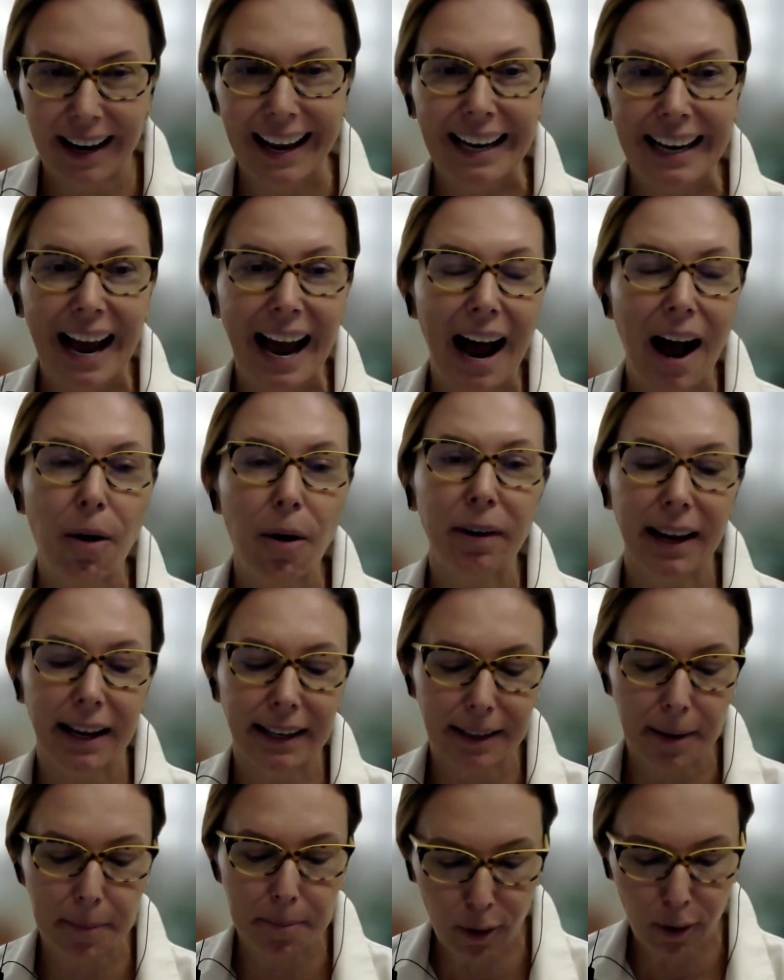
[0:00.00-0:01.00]
And how
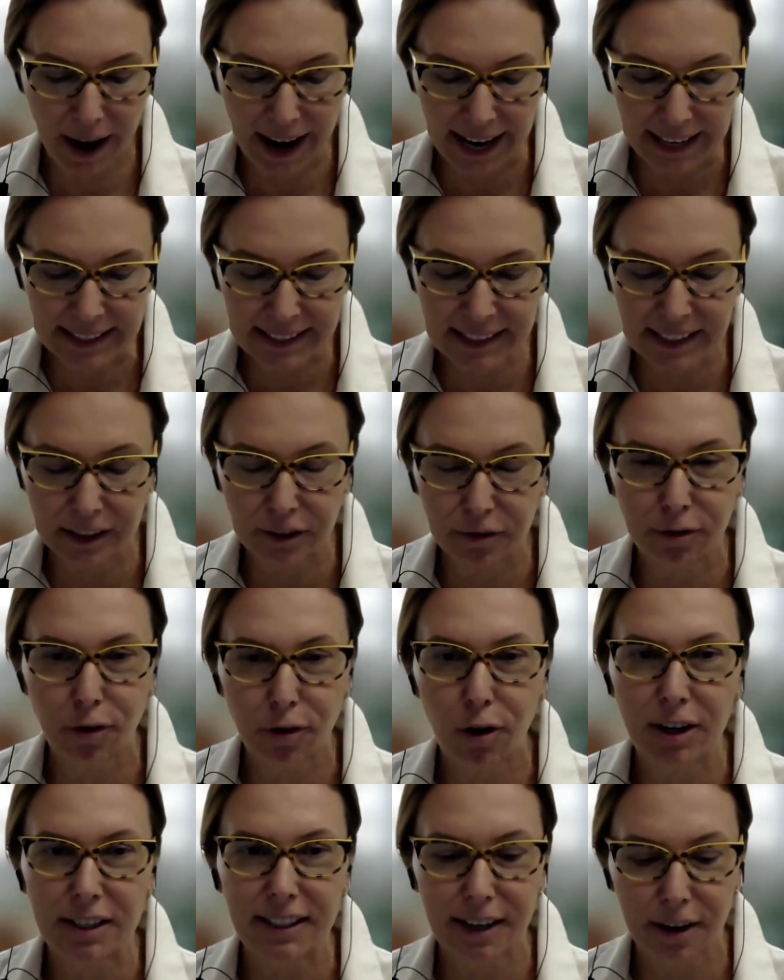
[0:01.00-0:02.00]
can the brands
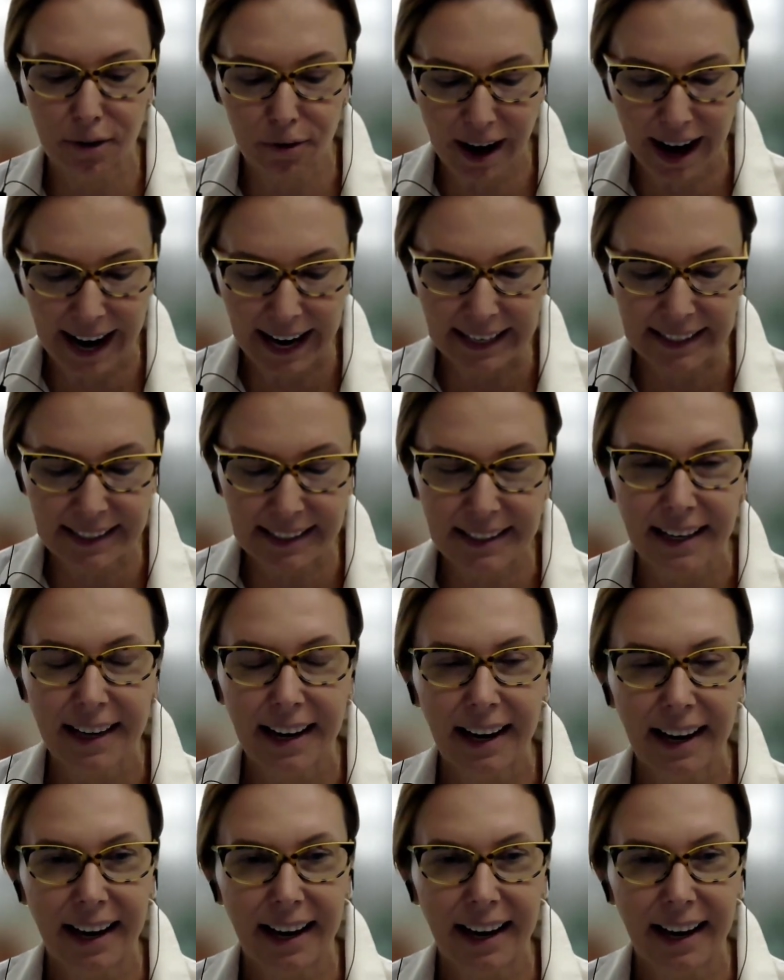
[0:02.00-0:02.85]
enforce their rights